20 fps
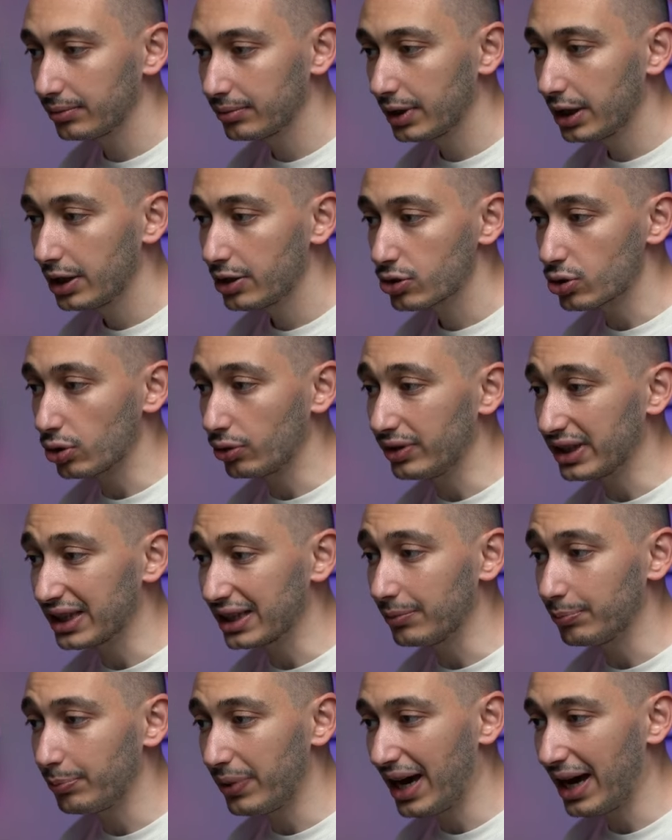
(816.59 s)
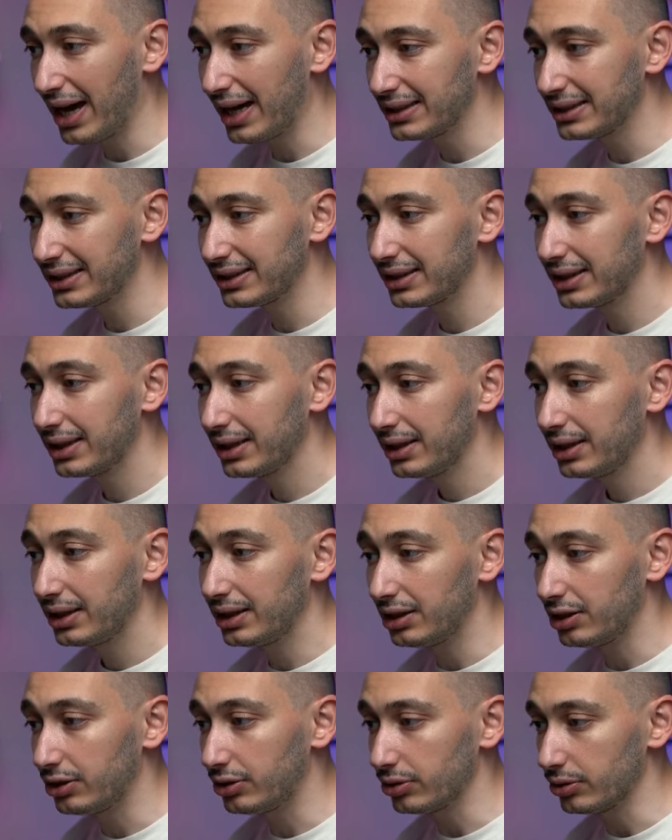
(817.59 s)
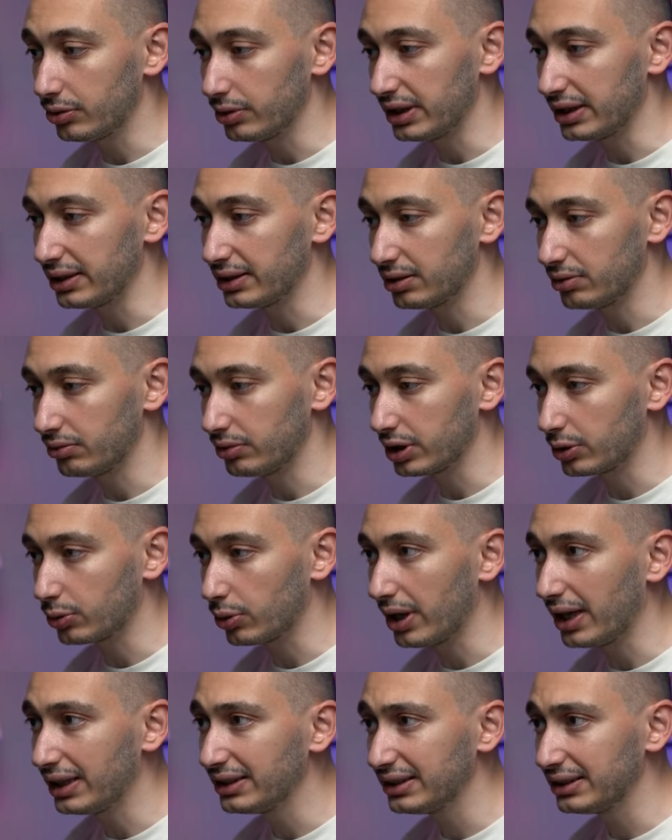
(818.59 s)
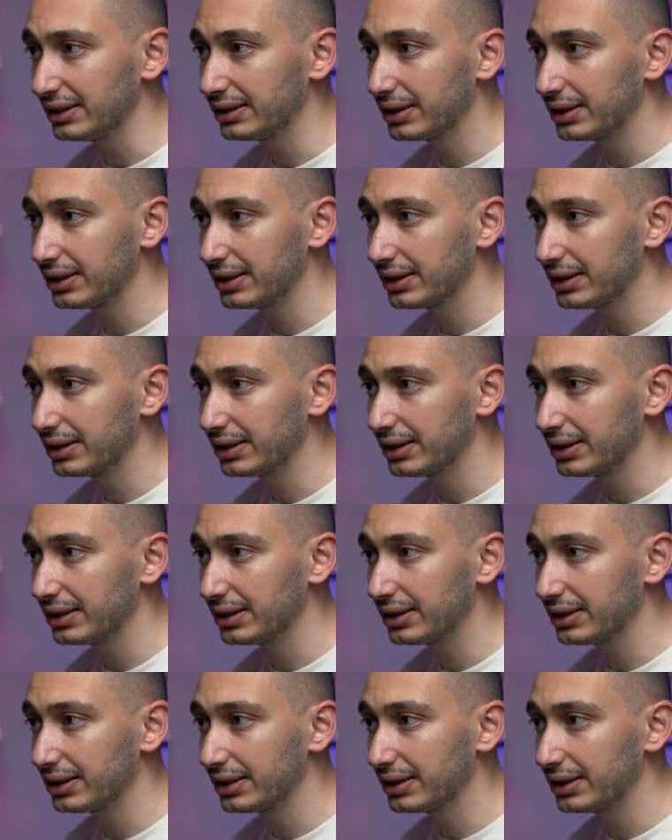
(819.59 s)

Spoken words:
so we can pass into this request